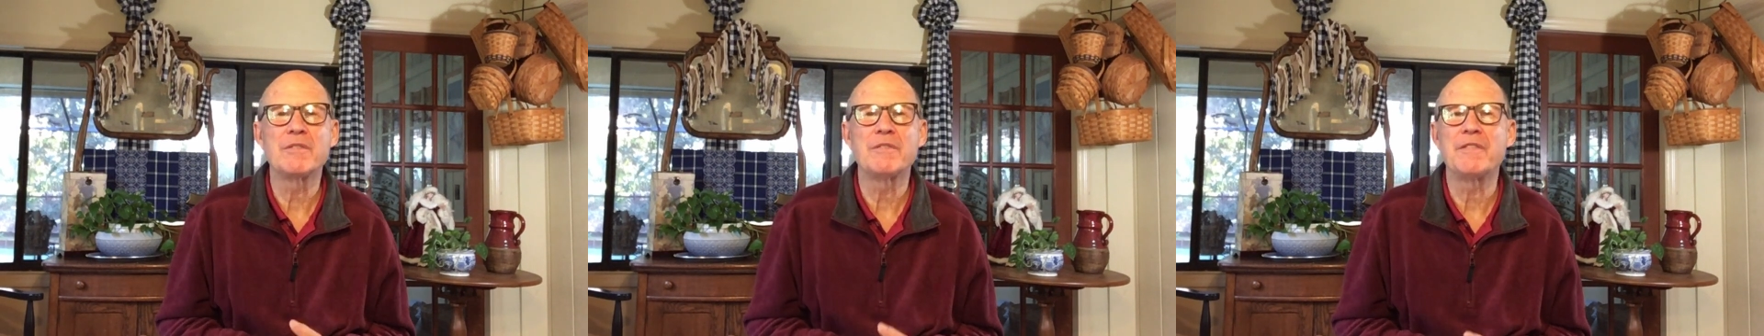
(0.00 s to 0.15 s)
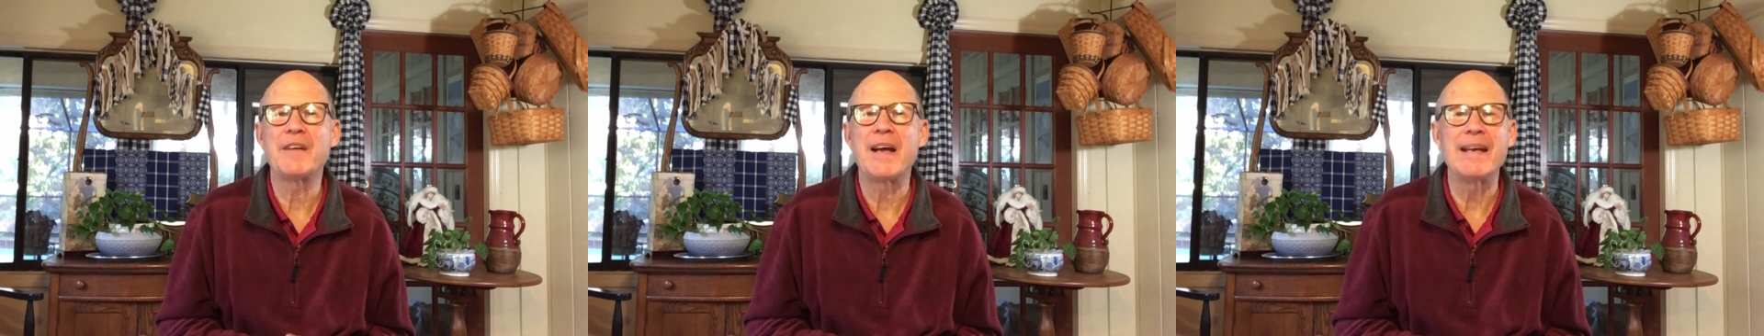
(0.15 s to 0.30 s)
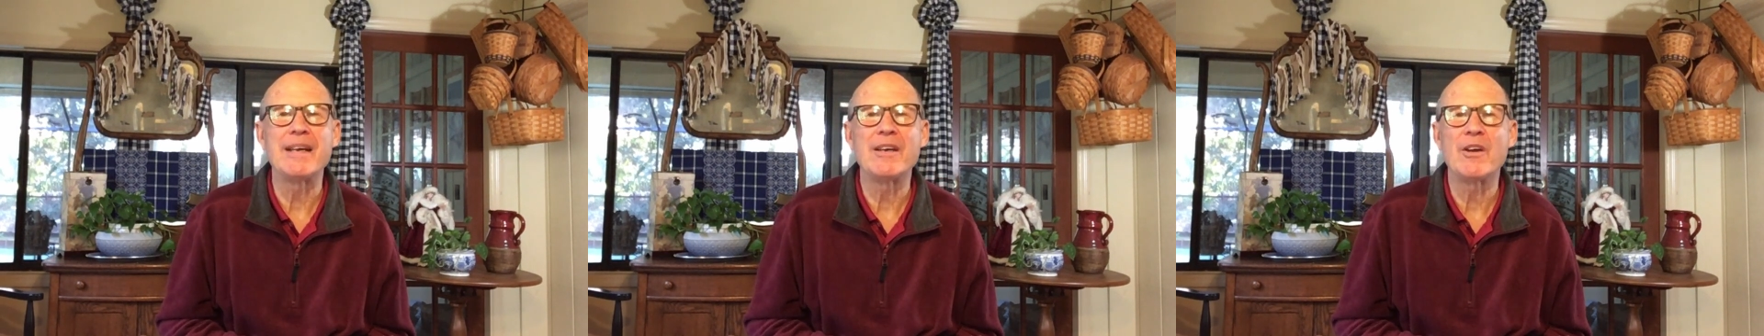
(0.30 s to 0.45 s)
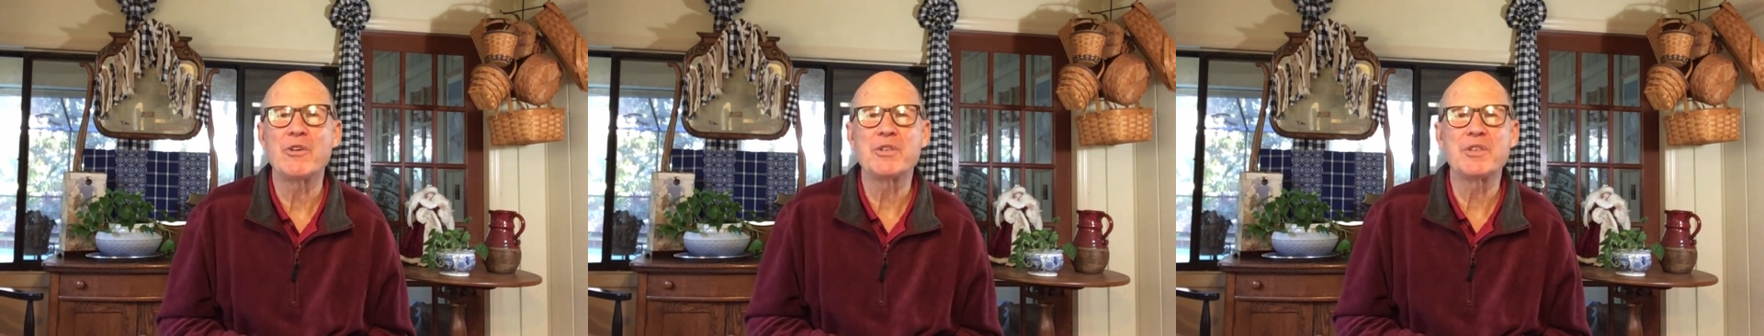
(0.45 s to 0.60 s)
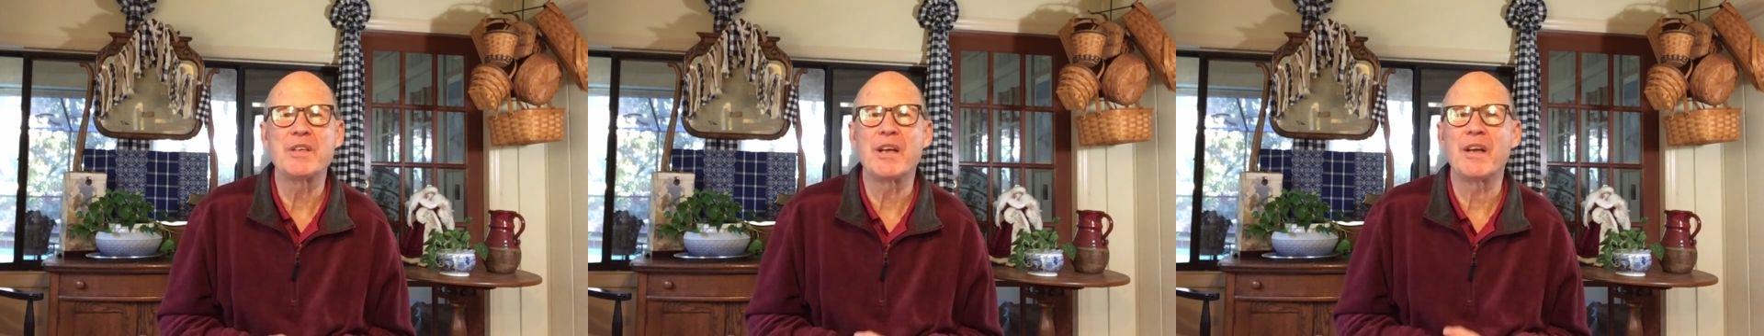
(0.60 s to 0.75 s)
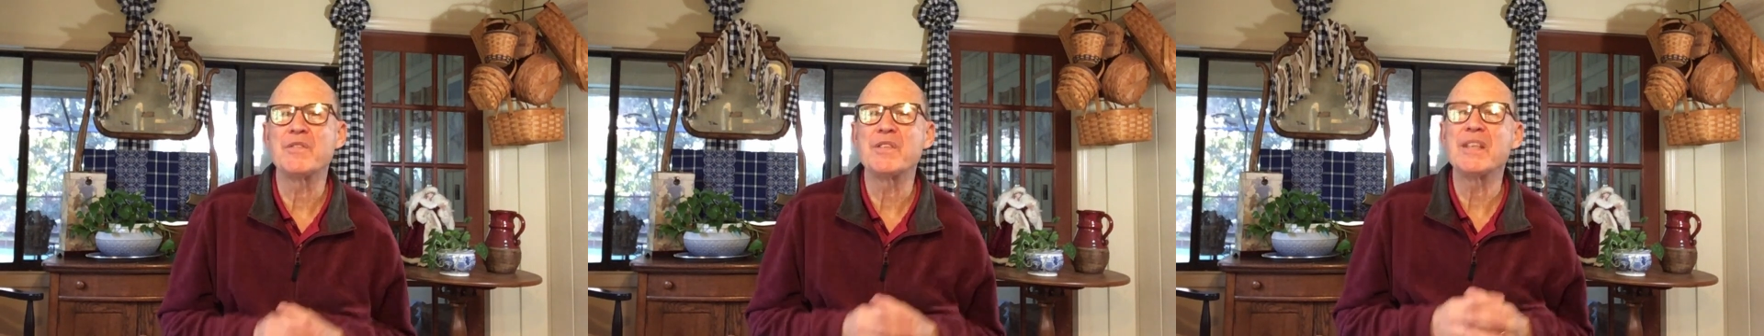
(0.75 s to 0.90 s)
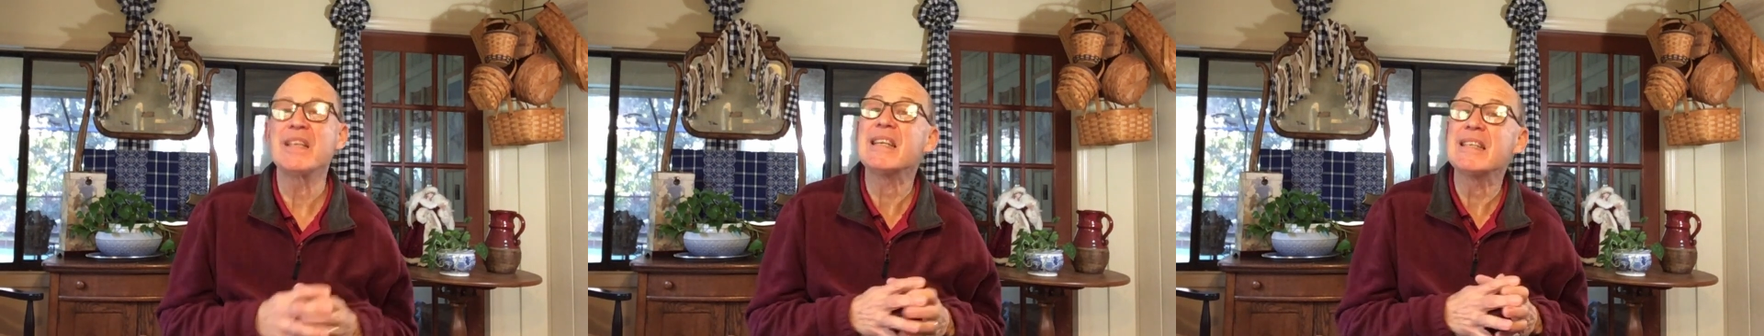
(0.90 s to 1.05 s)
find
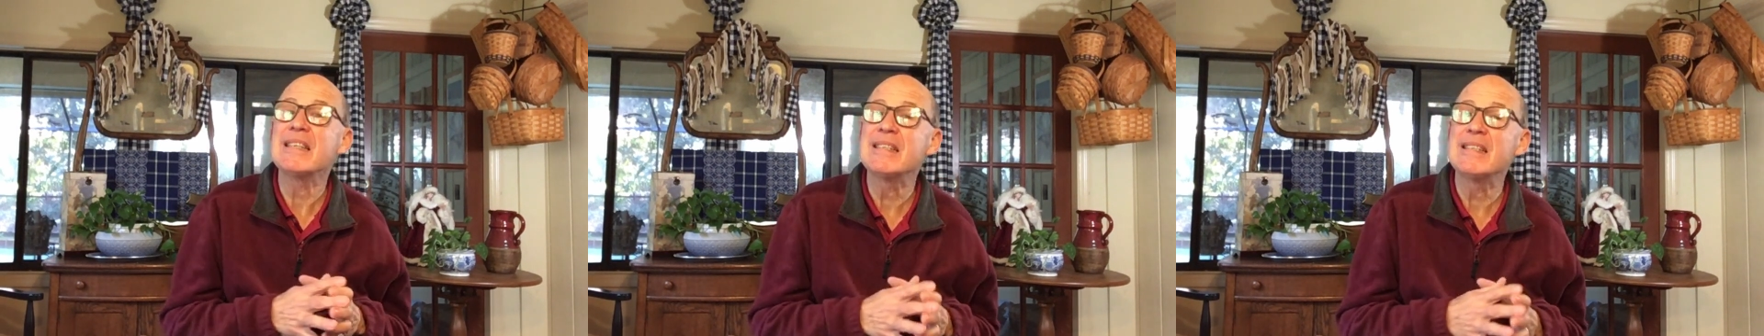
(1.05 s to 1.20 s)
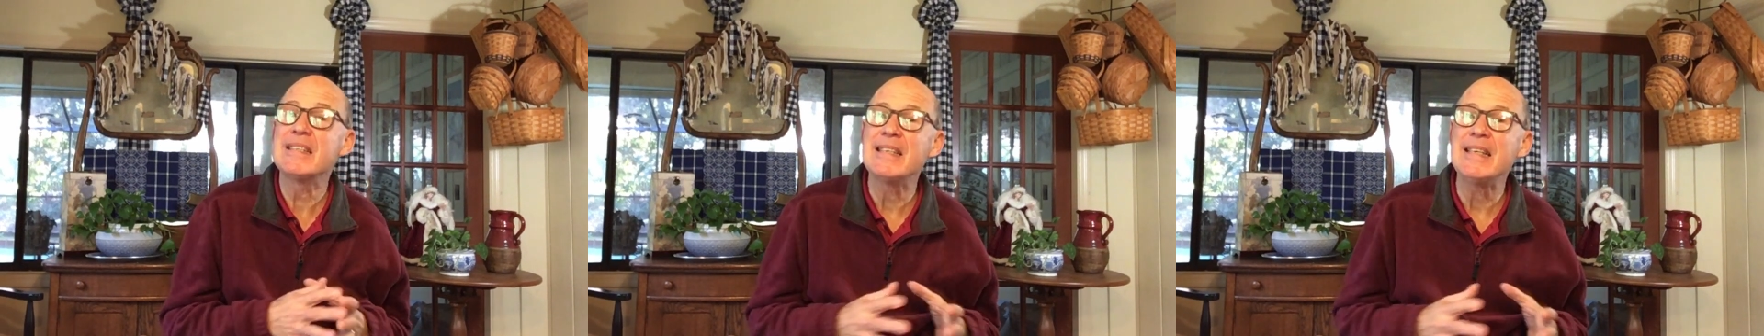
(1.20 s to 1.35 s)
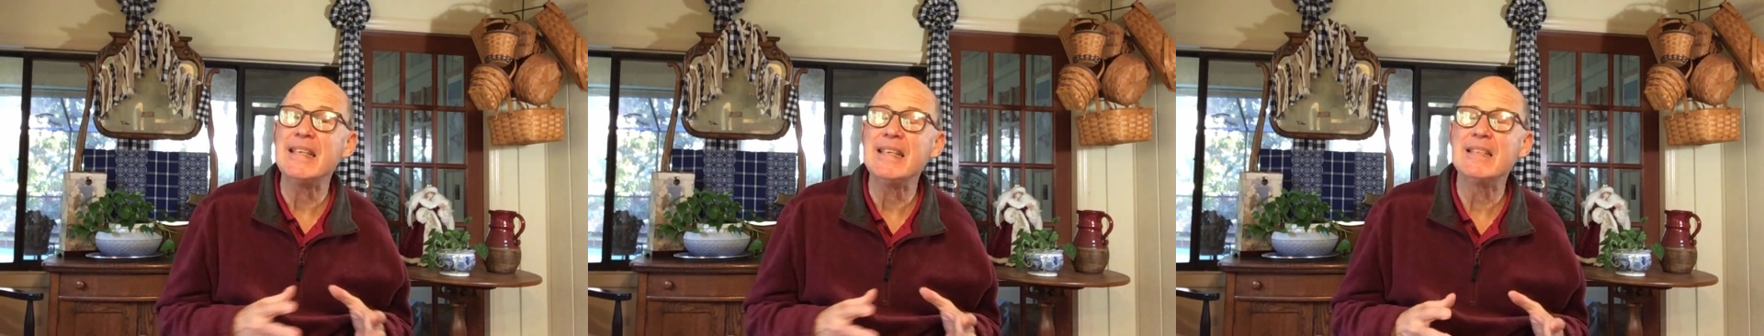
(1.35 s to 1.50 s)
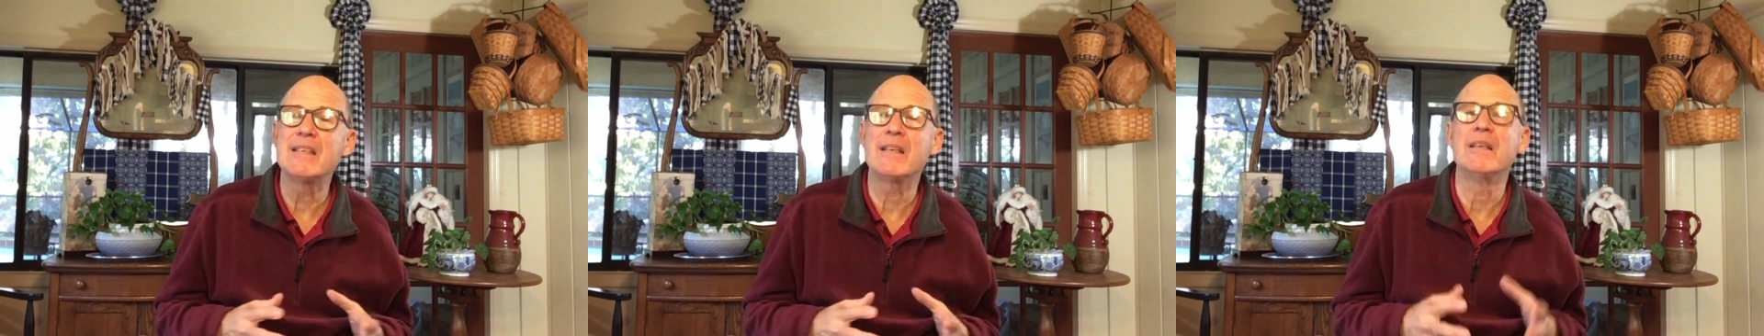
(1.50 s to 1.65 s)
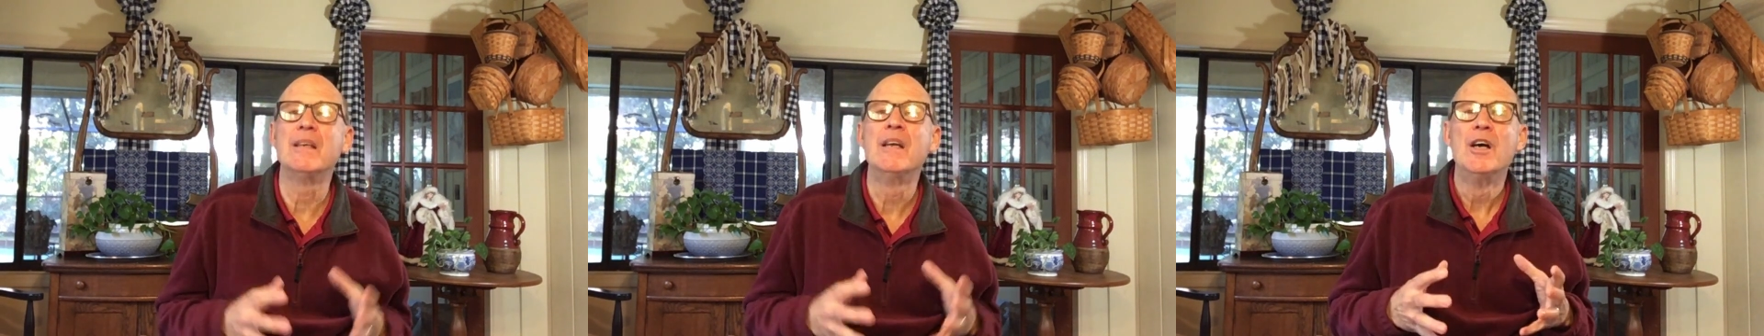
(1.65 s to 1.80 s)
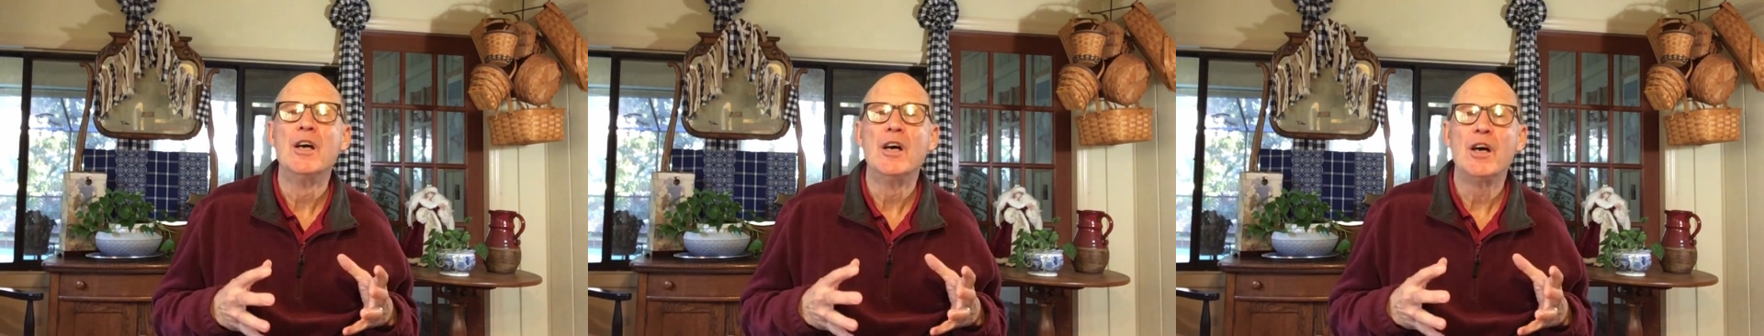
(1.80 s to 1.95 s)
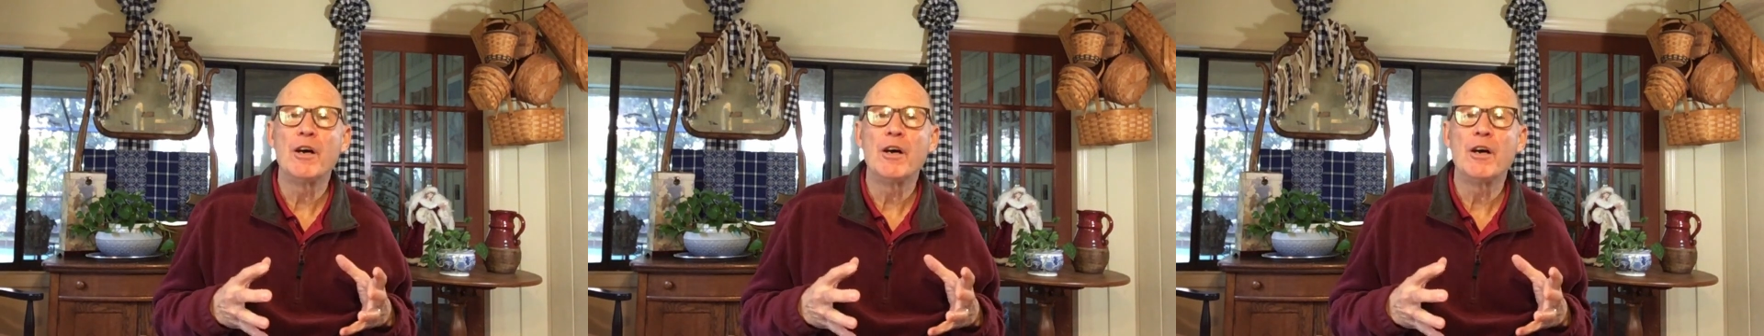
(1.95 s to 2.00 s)
ourselves in a season